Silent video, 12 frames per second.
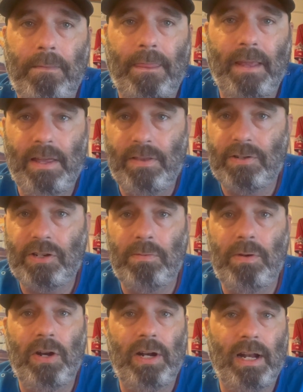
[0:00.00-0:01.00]
in this
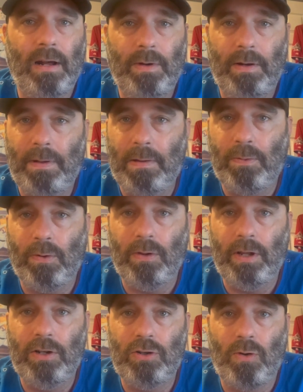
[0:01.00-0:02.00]
community and how many people
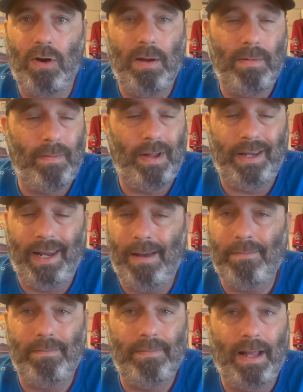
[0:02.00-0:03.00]
enjoy him. I'm like,
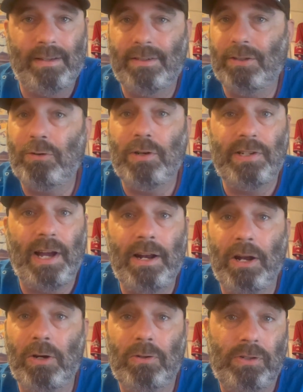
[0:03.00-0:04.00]
yep, that's the Chris I
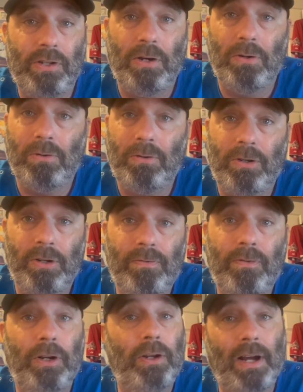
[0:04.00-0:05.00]
know. So good
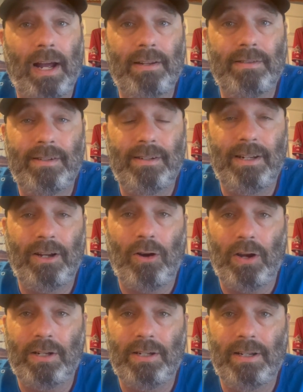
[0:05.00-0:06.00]
for you guys that y'all
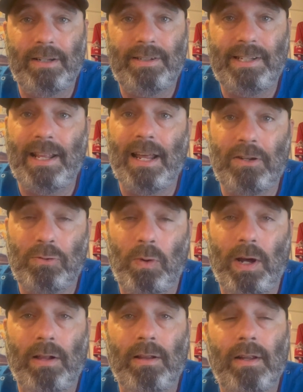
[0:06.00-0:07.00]
get to see that as
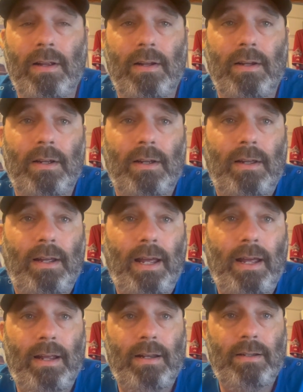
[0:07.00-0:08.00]
well
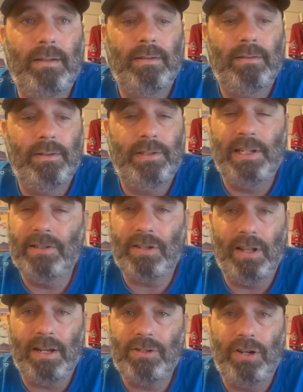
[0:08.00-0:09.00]
and see his
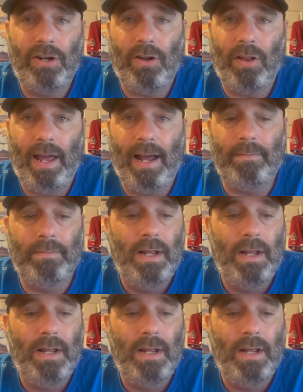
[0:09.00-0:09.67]
collection and all that.